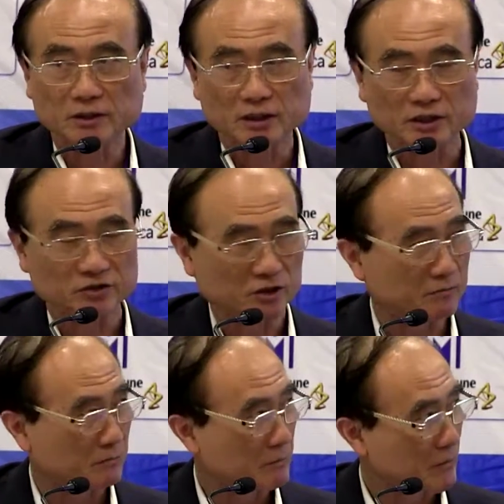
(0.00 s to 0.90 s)
and
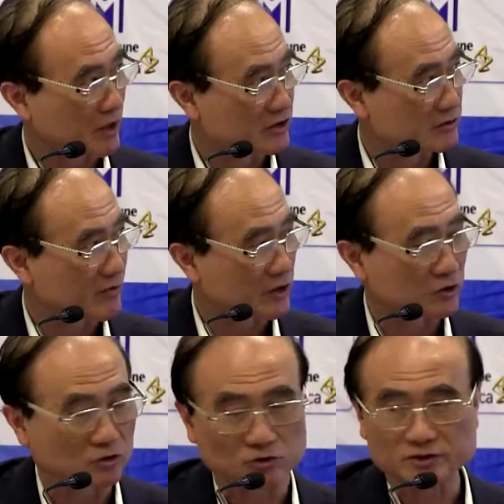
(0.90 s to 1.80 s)
then virus
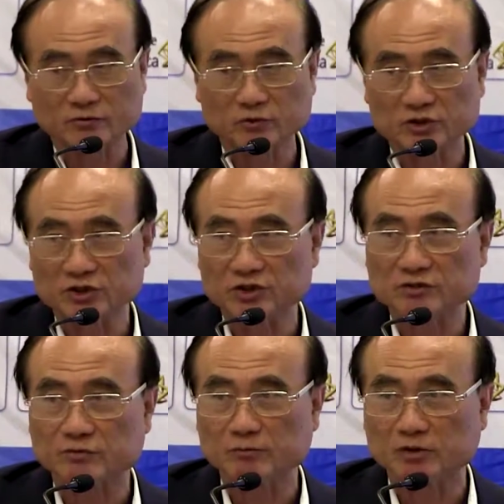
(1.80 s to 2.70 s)
particles are released
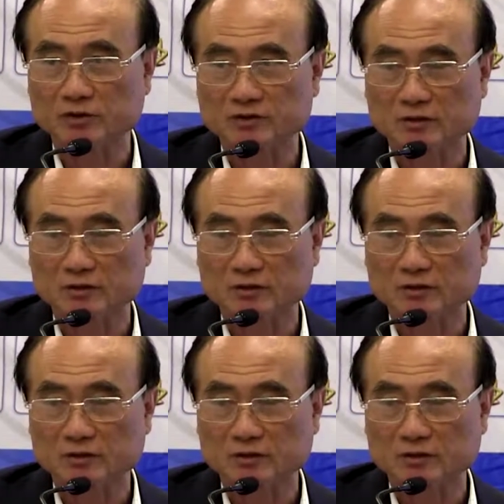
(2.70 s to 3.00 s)
from the